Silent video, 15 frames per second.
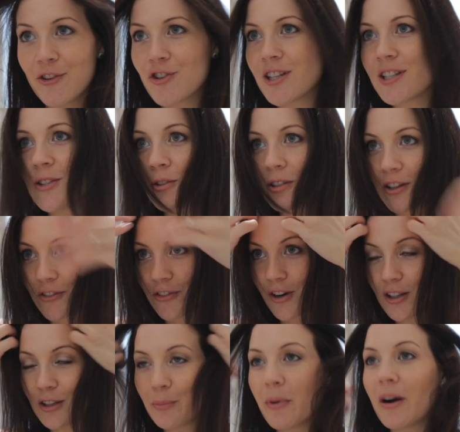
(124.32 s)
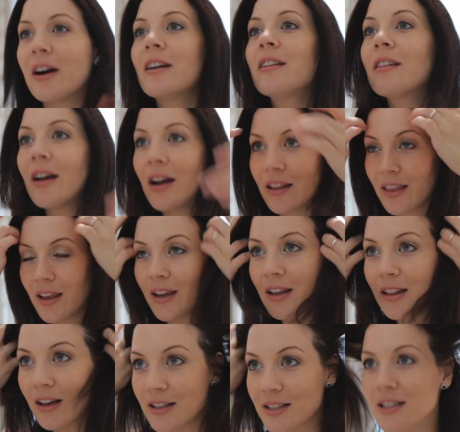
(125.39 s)
you just do the front part, I think
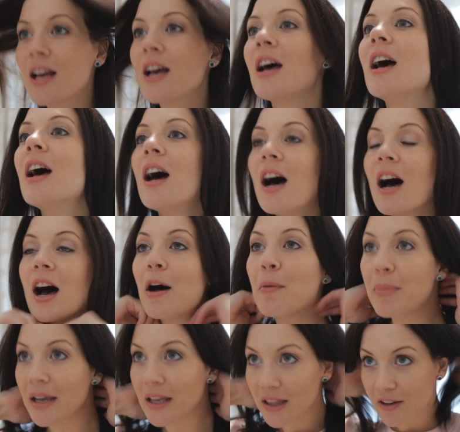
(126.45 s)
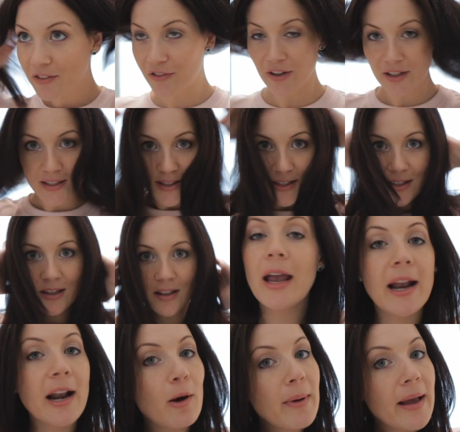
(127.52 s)
it does a big difference.
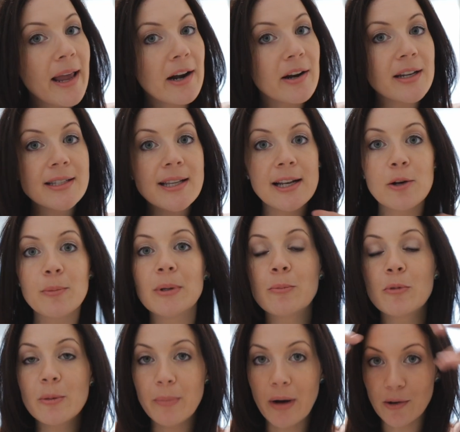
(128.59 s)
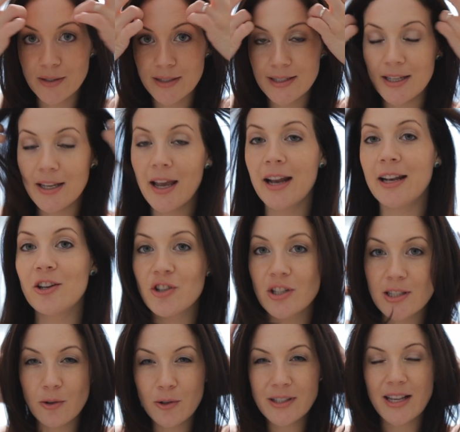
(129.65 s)
And now my hair is a little bit more bouncy and it
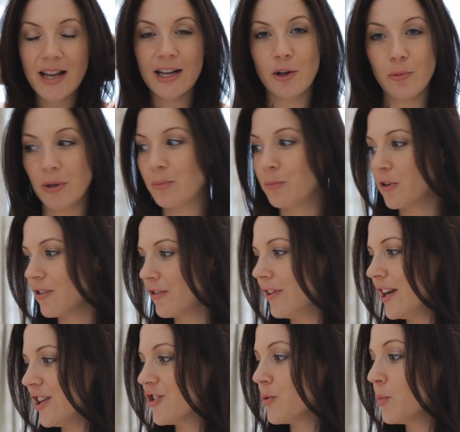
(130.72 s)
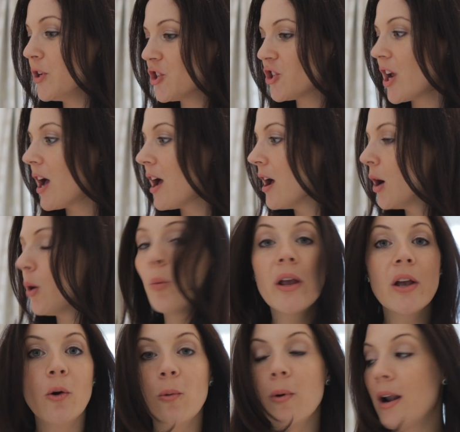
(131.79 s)
just looks a little bit more fresh, which
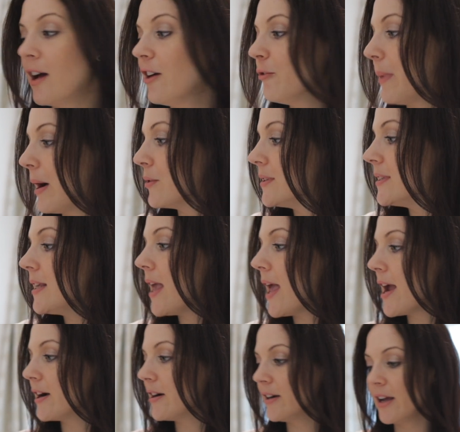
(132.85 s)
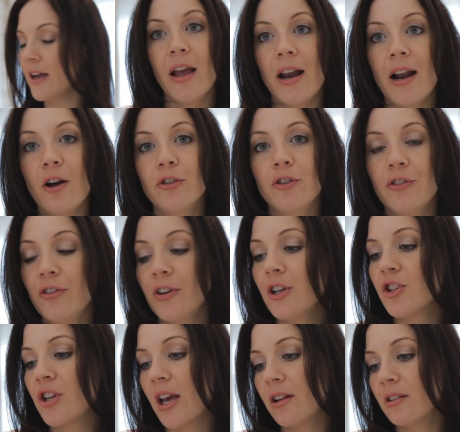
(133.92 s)
we all love bouncy hair. And now to
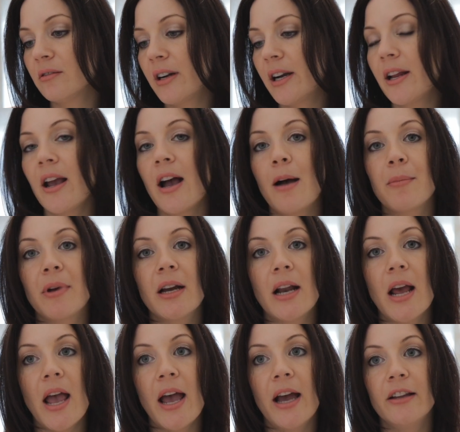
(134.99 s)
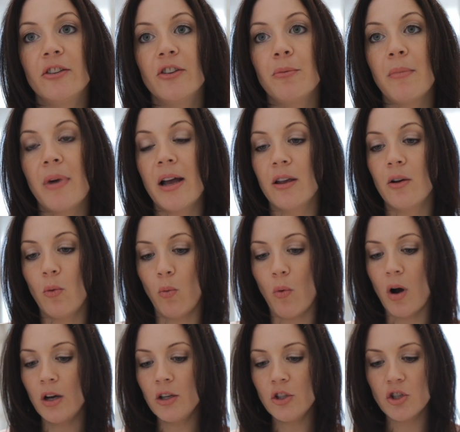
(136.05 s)
finish getting ready, I'm gonna add my
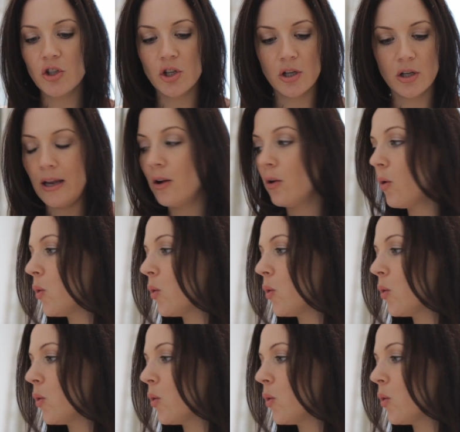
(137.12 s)
watch and